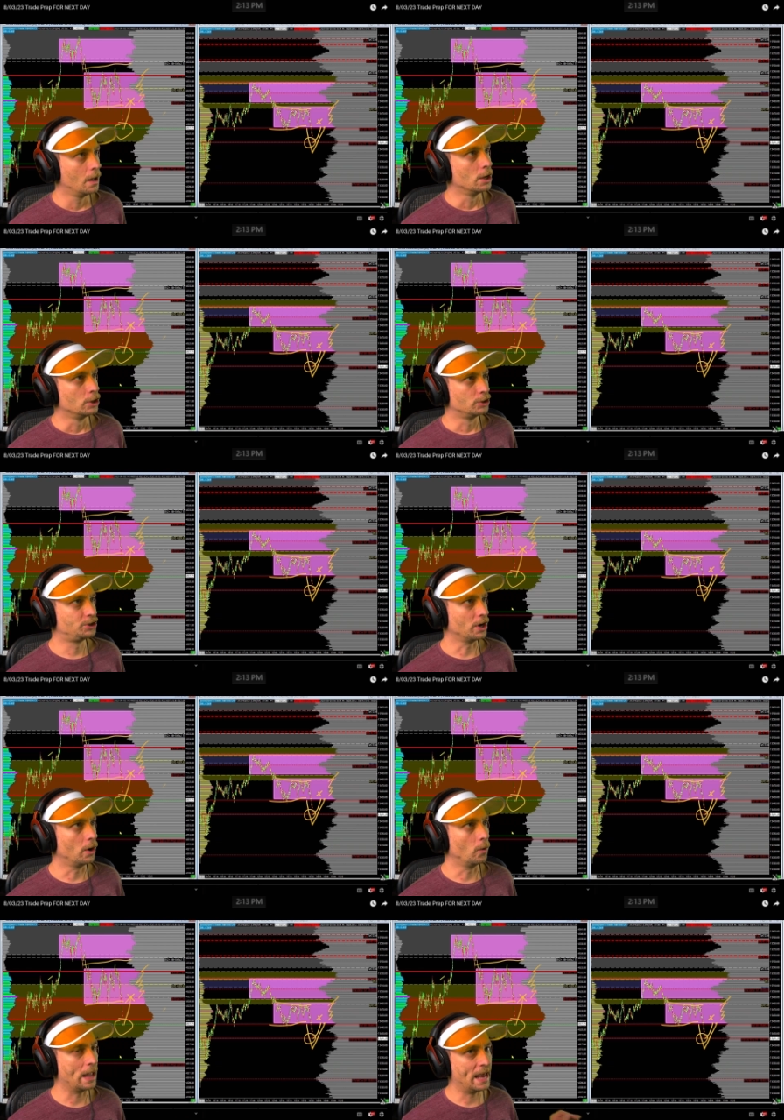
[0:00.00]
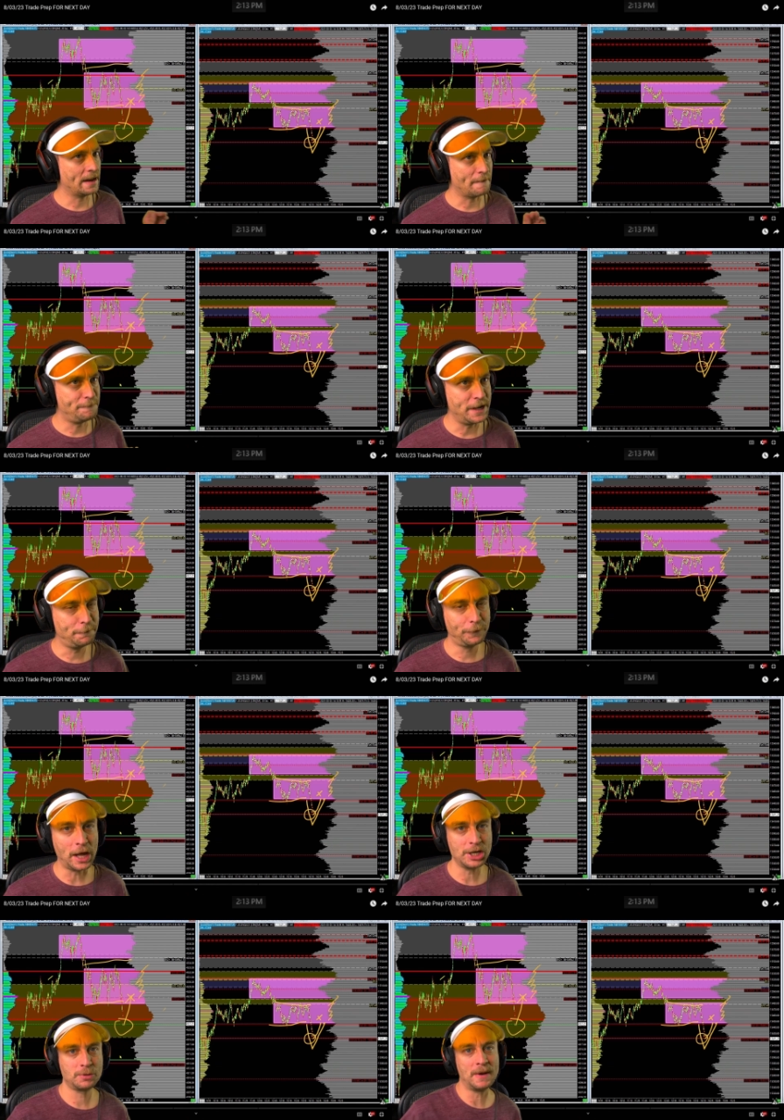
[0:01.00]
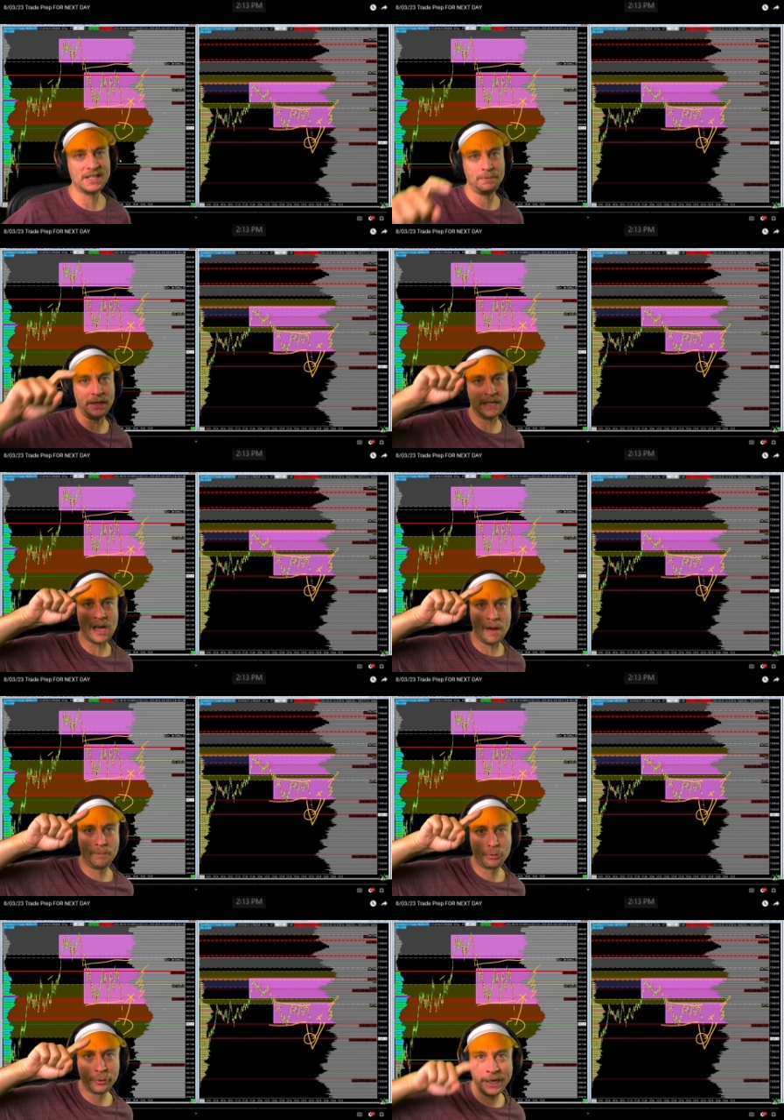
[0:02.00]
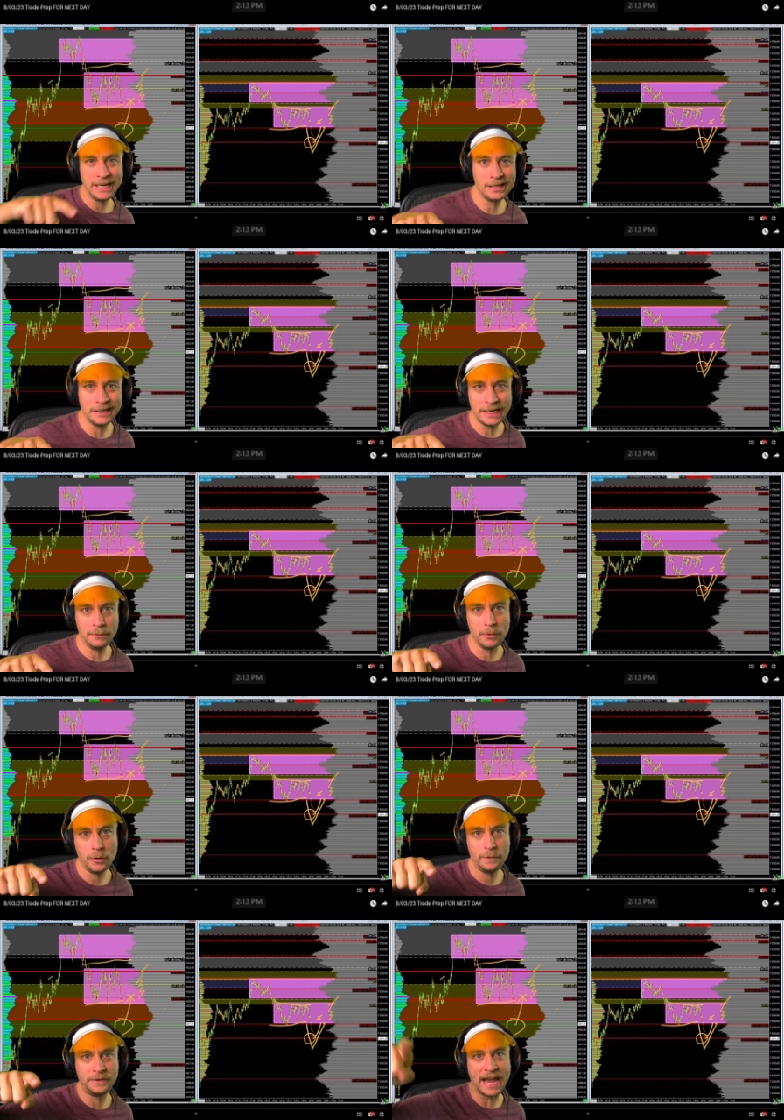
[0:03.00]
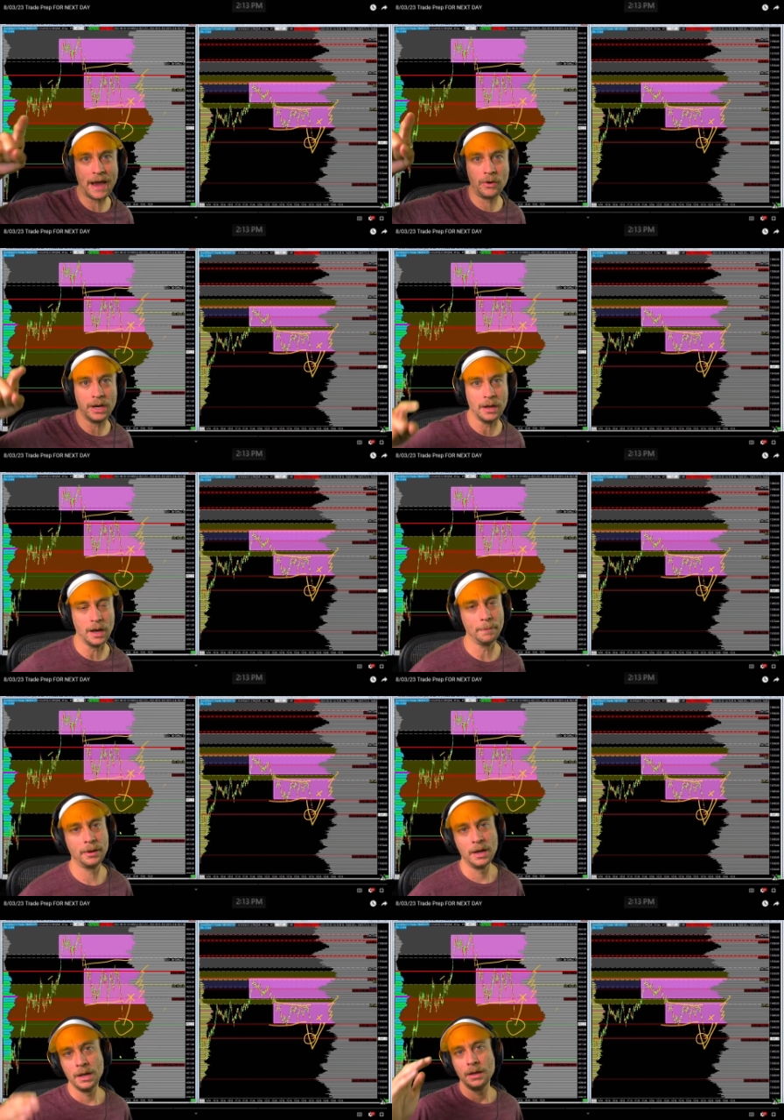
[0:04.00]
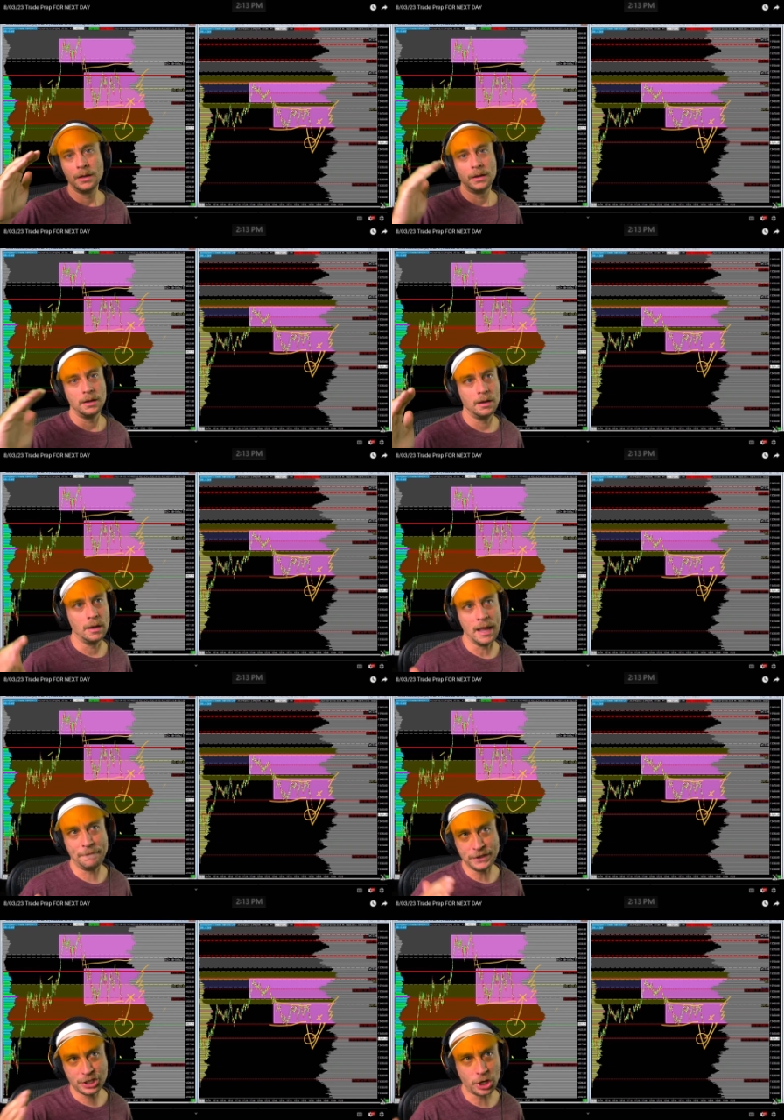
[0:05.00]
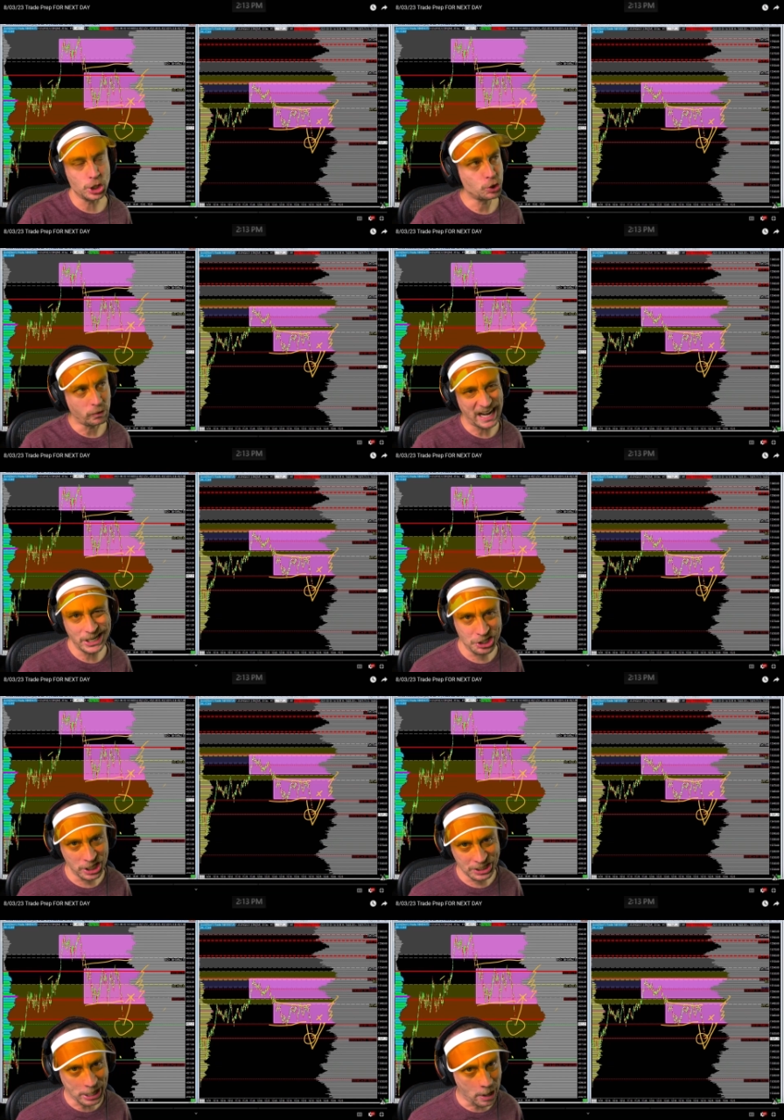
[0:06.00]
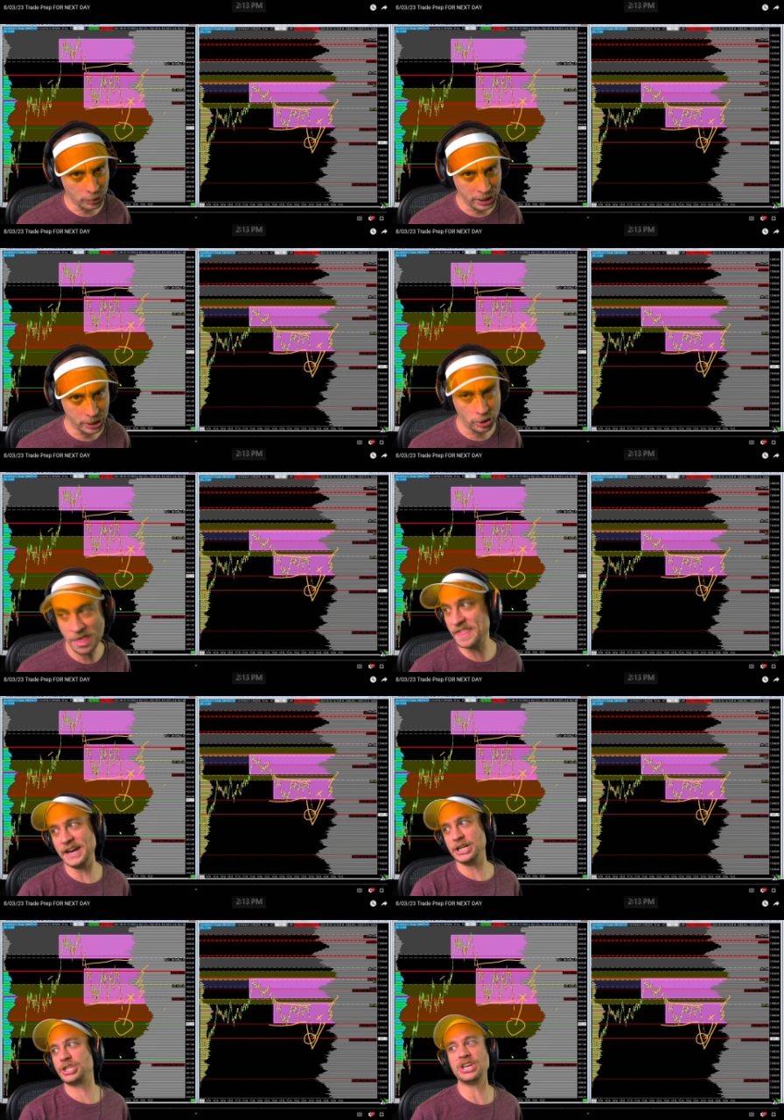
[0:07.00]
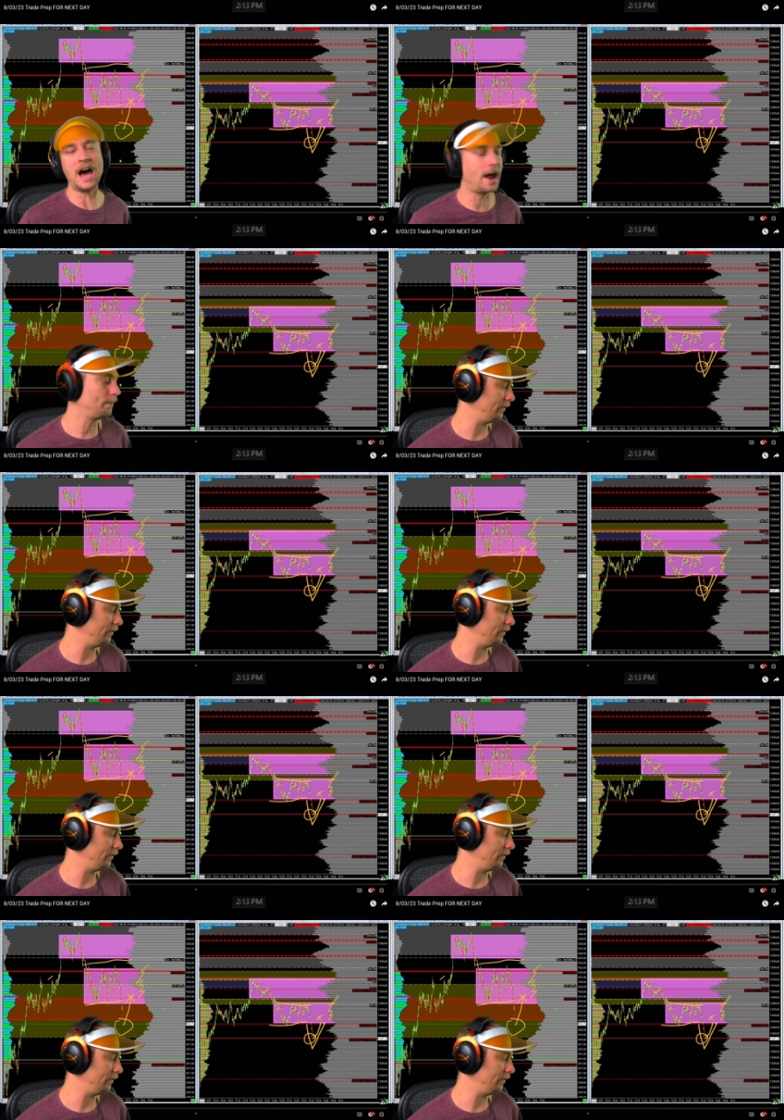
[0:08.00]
So, and a V flush must be a pretty clean move down and up. If it starts ranging down here, then it's not a V